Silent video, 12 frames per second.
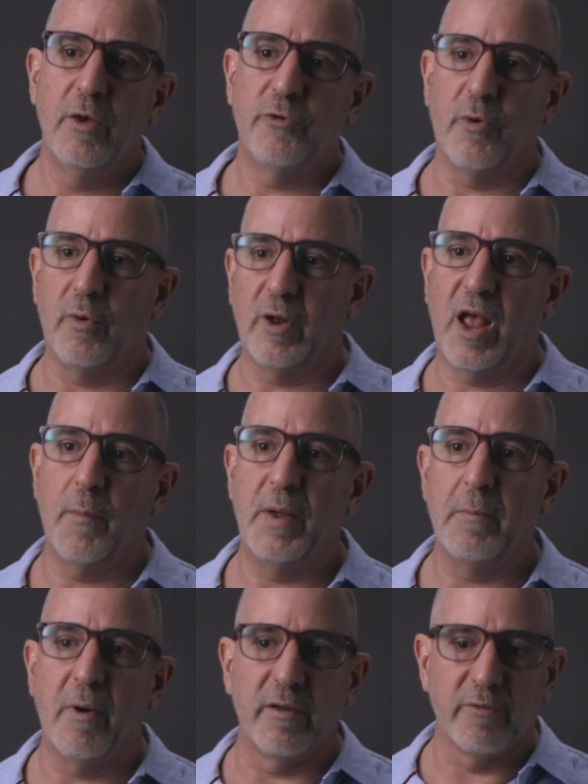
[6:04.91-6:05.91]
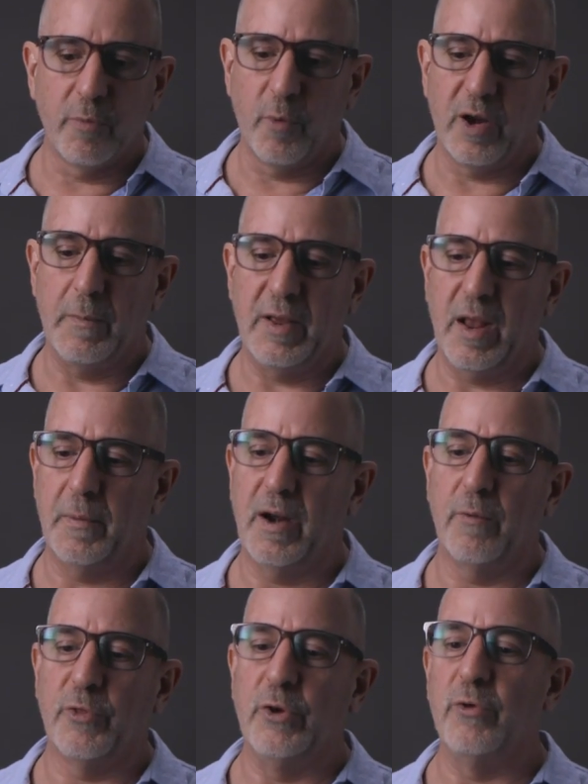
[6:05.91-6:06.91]
So in the coming months, we're going to be coming
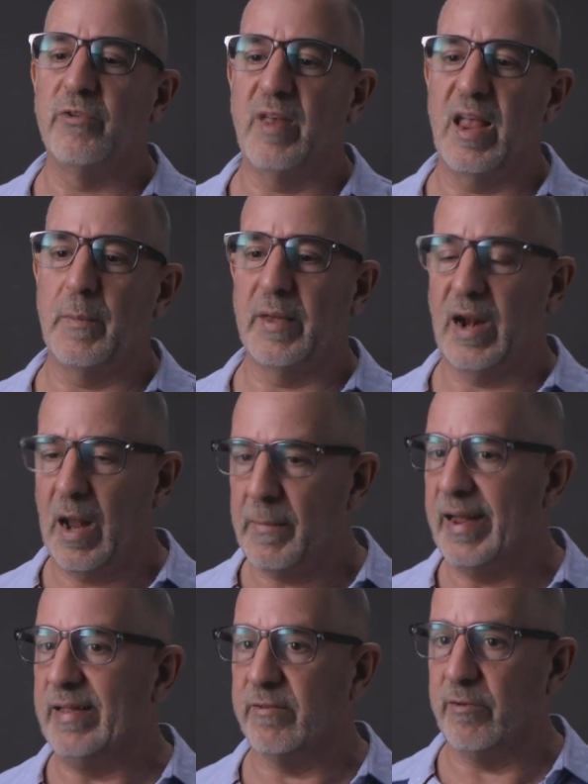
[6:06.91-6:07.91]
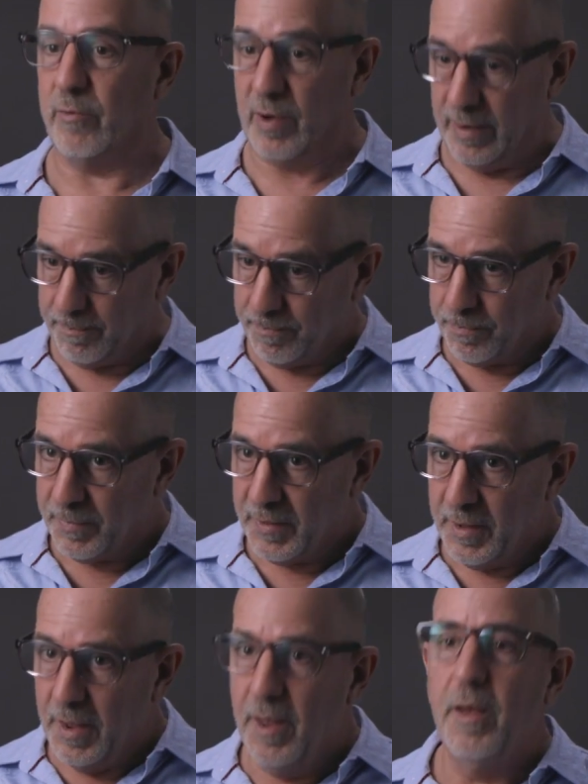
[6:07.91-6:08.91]
out with a new segment on my Instagram
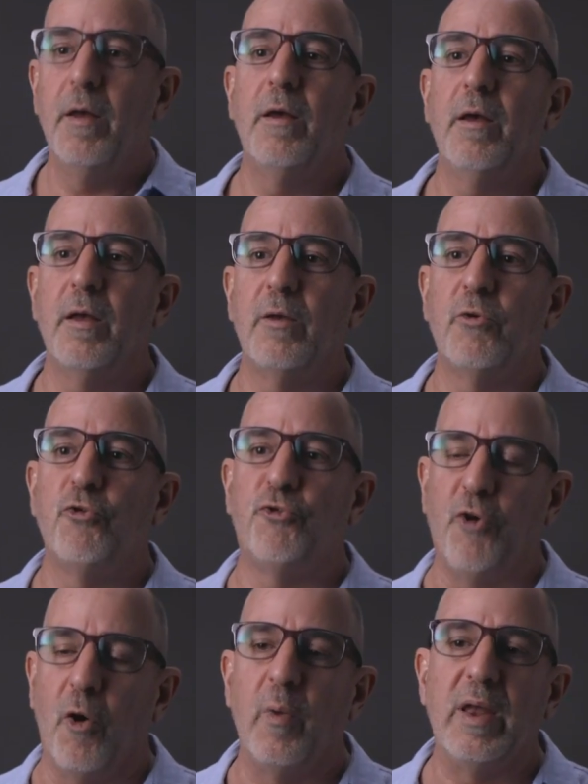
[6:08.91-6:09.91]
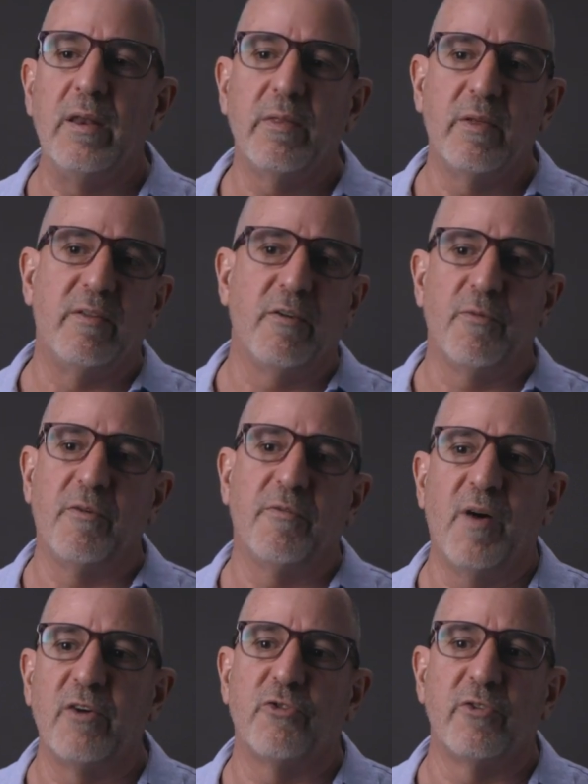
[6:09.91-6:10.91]
showing the different
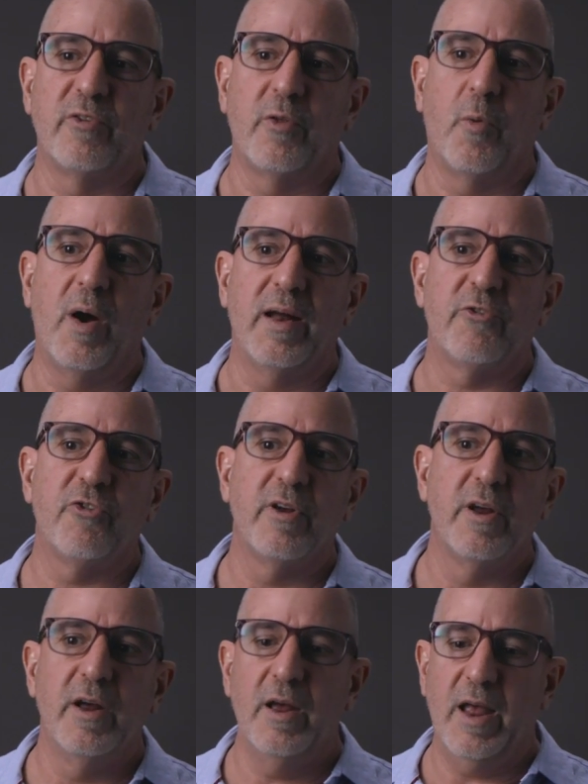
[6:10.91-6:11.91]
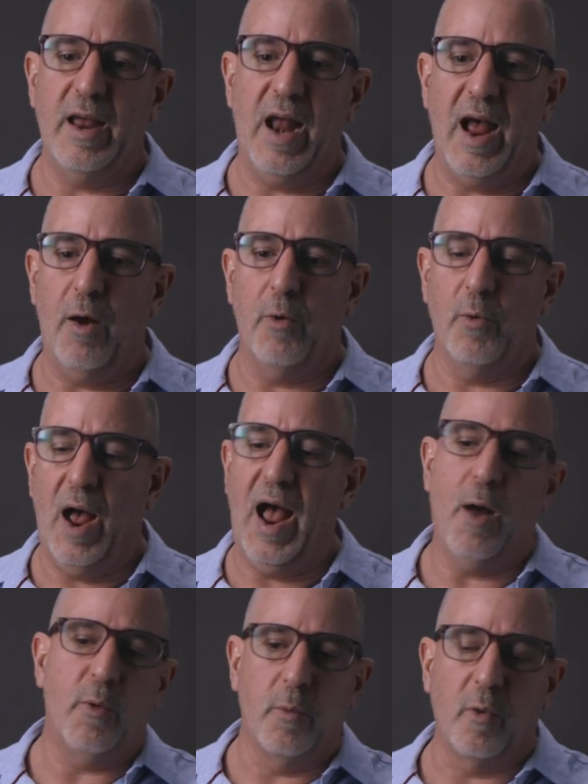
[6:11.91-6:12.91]
functions of the watch and how,
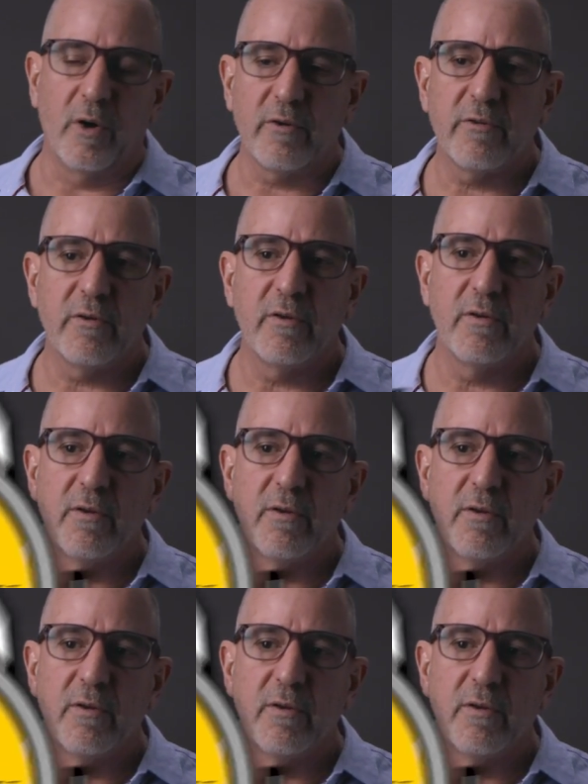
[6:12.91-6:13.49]
how it works.